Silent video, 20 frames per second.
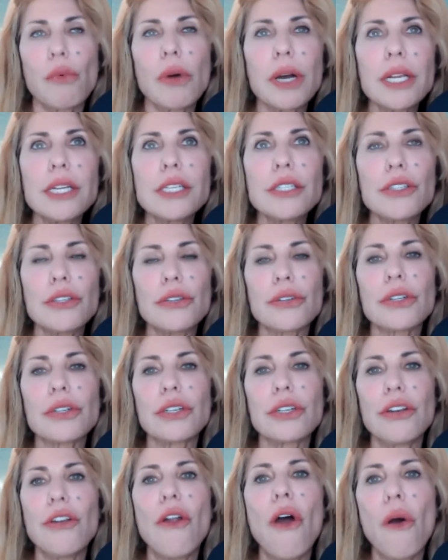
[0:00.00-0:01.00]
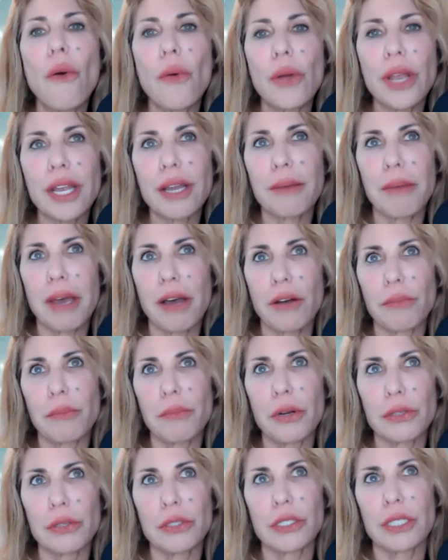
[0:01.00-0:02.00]
What is your knowing about
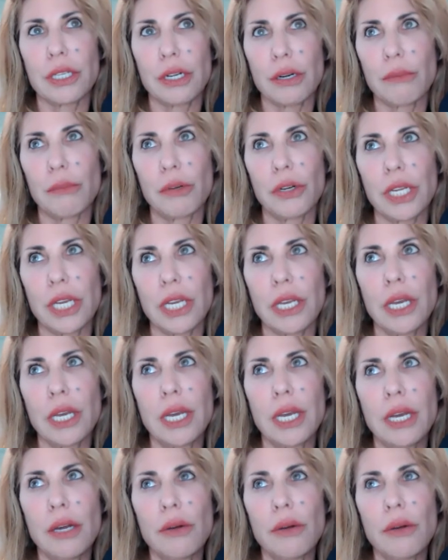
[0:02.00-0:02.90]
post-ceremony?